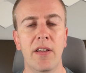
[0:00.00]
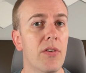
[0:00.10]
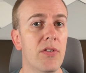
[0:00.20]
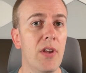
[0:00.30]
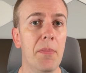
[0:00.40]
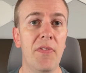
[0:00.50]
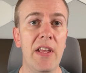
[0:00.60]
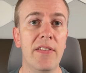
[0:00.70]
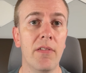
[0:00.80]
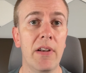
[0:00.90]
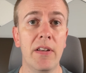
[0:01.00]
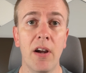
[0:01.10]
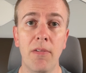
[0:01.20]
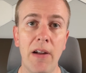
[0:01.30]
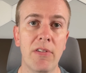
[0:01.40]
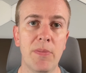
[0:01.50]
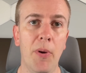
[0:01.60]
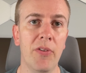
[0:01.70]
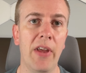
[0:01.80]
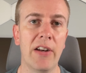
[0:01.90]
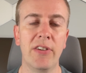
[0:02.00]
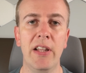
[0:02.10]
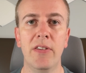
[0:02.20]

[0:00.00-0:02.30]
Some of these are in direct response actually